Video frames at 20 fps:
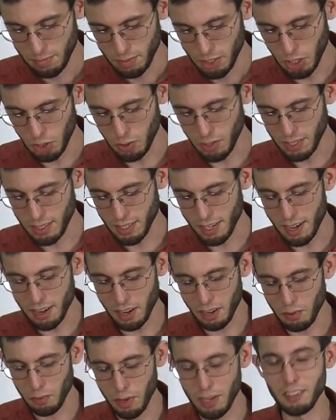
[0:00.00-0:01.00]
So it's not
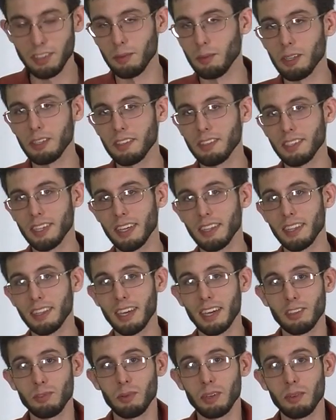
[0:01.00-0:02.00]
unreasonable to say that
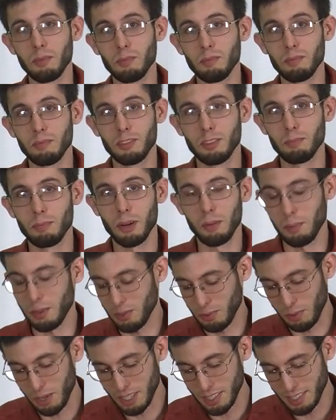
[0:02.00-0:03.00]
that's what its
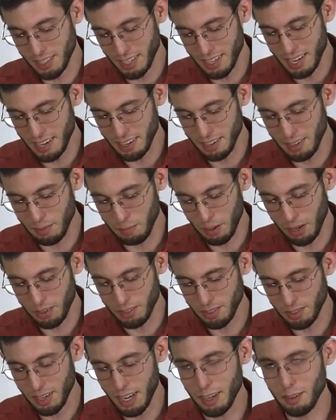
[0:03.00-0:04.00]
purpose was in
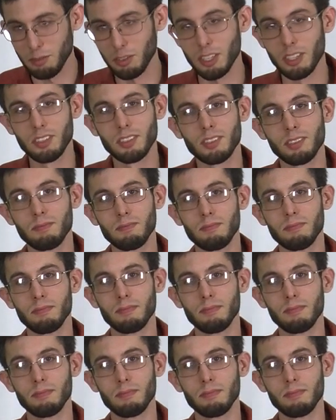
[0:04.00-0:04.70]
Parasaurolophus.